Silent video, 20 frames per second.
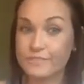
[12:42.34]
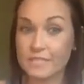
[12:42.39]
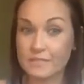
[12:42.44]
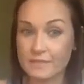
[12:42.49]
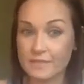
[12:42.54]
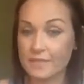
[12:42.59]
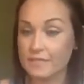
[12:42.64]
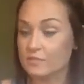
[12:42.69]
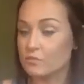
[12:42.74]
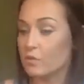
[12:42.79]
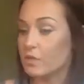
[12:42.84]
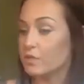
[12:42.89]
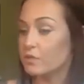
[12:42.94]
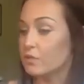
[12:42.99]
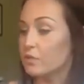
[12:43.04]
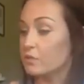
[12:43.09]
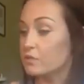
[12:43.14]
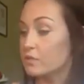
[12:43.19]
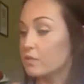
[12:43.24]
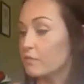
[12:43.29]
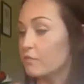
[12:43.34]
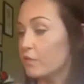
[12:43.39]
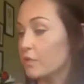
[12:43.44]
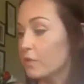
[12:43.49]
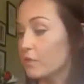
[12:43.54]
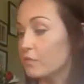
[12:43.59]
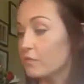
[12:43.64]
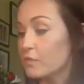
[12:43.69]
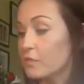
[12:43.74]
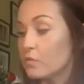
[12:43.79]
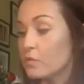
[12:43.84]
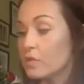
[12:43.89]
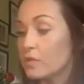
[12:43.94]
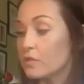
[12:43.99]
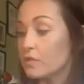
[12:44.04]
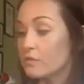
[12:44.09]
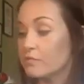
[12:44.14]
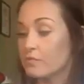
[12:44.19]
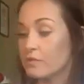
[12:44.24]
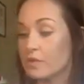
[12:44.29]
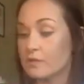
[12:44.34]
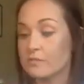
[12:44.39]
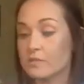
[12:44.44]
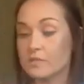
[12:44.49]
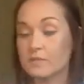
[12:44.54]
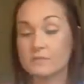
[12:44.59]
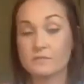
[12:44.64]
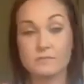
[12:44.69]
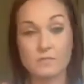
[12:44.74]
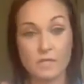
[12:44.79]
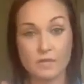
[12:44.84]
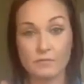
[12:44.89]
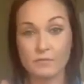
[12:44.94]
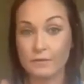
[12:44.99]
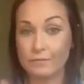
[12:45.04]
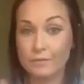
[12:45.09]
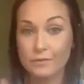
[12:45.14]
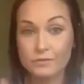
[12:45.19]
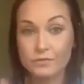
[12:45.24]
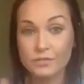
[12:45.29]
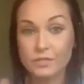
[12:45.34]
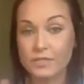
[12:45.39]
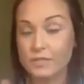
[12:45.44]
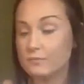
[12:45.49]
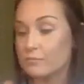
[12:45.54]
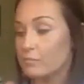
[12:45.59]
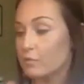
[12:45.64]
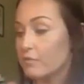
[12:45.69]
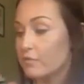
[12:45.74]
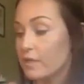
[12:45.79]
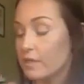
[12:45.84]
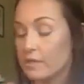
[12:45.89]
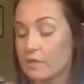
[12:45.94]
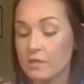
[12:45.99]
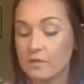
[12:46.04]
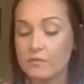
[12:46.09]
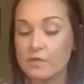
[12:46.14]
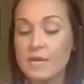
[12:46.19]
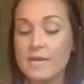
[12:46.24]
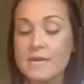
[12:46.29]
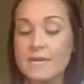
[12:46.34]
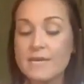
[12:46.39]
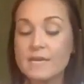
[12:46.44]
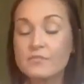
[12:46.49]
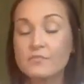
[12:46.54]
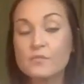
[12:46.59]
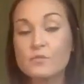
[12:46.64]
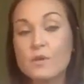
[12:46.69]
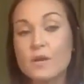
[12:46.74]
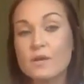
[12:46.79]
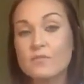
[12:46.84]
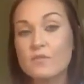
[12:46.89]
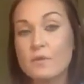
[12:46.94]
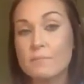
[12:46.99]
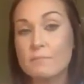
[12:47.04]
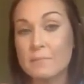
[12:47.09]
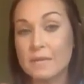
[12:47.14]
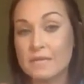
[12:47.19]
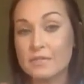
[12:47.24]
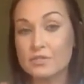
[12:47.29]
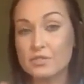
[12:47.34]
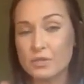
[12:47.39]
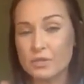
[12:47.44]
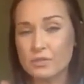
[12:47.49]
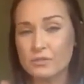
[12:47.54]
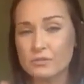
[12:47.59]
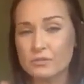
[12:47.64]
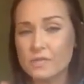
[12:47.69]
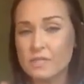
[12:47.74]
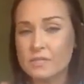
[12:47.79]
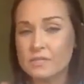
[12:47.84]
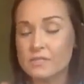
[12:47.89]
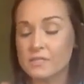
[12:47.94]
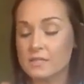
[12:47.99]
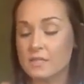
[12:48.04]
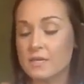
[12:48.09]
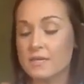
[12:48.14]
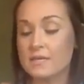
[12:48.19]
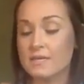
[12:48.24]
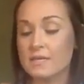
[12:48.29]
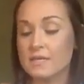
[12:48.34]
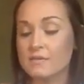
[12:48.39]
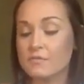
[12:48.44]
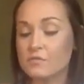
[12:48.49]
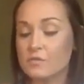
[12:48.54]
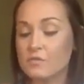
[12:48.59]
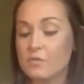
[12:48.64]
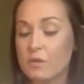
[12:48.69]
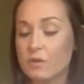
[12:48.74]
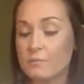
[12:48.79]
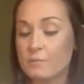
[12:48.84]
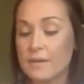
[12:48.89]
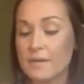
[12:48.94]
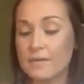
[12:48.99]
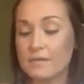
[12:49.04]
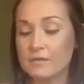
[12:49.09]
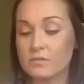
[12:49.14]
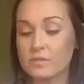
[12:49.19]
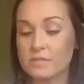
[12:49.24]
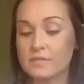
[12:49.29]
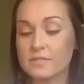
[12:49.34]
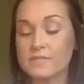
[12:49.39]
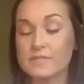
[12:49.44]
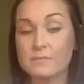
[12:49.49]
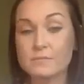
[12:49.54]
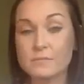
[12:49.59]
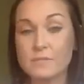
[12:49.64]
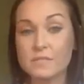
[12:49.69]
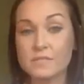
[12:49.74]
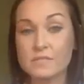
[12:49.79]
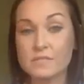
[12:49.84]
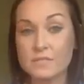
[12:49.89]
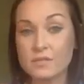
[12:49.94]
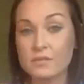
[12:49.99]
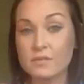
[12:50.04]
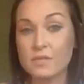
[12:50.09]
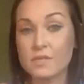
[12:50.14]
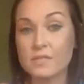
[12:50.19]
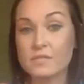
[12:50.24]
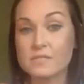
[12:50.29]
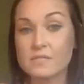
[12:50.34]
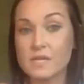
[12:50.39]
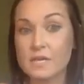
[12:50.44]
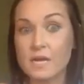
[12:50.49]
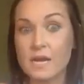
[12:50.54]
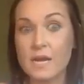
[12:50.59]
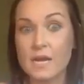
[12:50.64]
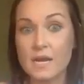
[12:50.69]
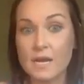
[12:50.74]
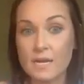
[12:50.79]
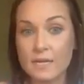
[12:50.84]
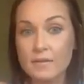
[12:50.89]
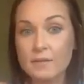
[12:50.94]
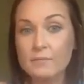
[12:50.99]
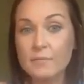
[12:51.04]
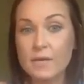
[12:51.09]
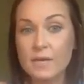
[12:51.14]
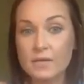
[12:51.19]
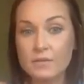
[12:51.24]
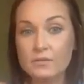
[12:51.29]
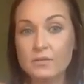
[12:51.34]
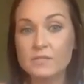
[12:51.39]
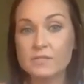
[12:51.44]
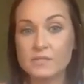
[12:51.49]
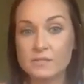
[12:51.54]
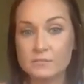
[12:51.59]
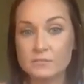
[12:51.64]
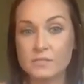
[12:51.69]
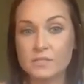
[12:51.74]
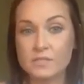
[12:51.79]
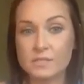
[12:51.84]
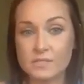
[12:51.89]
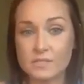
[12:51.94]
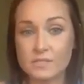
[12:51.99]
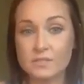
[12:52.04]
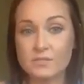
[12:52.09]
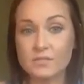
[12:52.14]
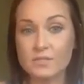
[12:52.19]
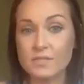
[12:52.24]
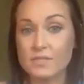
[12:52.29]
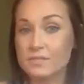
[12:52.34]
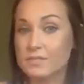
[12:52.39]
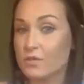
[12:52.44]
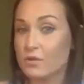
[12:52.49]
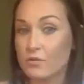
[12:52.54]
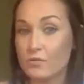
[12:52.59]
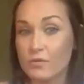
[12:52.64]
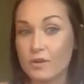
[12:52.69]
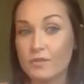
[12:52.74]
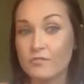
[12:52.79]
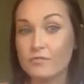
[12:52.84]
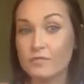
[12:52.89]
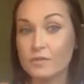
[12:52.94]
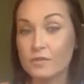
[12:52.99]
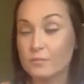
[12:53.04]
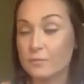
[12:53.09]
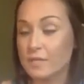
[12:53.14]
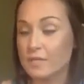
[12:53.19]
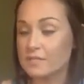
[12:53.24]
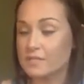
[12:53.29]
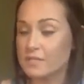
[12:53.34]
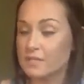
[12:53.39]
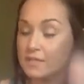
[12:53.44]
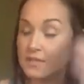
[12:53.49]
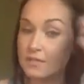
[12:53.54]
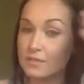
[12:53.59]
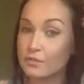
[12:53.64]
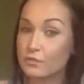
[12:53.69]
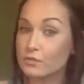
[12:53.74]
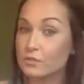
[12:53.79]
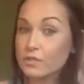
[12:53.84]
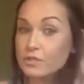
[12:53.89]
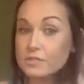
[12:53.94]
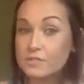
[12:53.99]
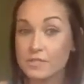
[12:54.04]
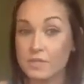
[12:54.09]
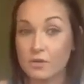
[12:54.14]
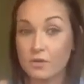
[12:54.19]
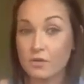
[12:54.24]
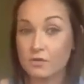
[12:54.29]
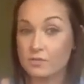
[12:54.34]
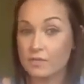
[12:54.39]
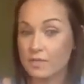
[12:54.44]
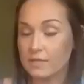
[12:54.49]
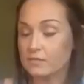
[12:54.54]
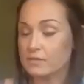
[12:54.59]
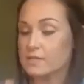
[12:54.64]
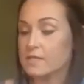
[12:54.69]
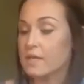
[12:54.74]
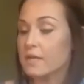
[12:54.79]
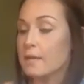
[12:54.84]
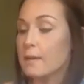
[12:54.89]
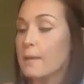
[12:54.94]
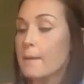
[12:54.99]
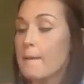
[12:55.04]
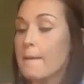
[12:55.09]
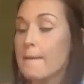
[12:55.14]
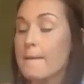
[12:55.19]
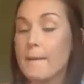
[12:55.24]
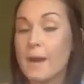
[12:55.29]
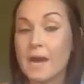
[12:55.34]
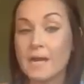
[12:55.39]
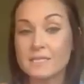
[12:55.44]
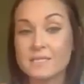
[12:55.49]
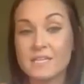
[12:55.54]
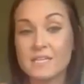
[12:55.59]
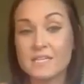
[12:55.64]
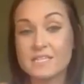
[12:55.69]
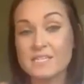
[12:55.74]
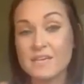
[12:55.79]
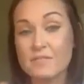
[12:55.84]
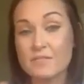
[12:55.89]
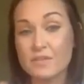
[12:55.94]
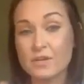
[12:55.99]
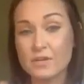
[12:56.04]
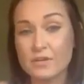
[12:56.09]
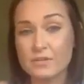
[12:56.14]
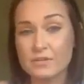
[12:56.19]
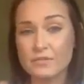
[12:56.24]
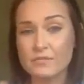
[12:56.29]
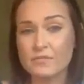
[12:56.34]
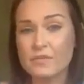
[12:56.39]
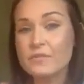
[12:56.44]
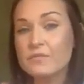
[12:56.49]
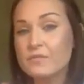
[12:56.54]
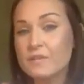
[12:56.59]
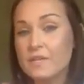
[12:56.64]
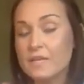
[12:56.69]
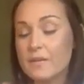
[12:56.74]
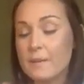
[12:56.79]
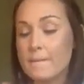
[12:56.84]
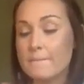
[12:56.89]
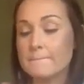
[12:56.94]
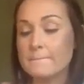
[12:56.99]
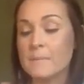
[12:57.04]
that's why you know it's good for you. If you want to live forever, take 500, preventative. If you have a major illness, if you are battling something serious, I am battling something serious, although I feel amazing and you couldn't tell on the outside, I take 750